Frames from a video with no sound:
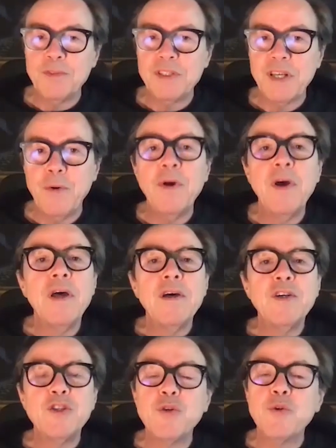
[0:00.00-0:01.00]
So
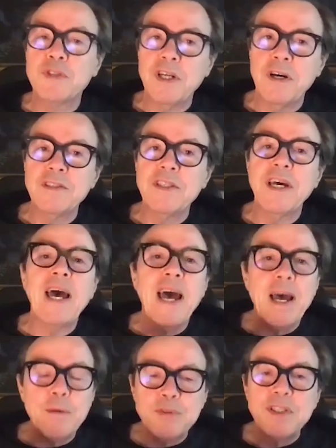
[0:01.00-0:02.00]
short answer,
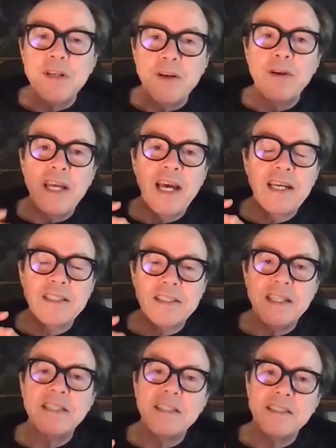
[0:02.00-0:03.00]
absolutely yes.
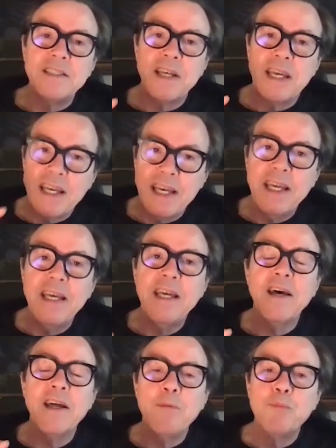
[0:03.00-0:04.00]
This is a key
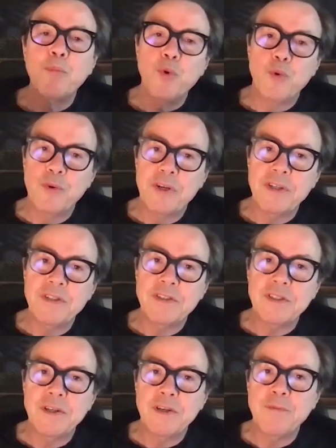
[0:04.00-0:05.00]
and important
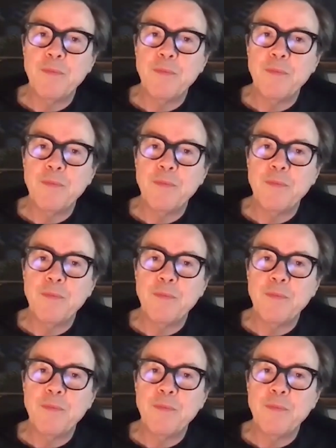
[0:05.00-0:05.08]
concern of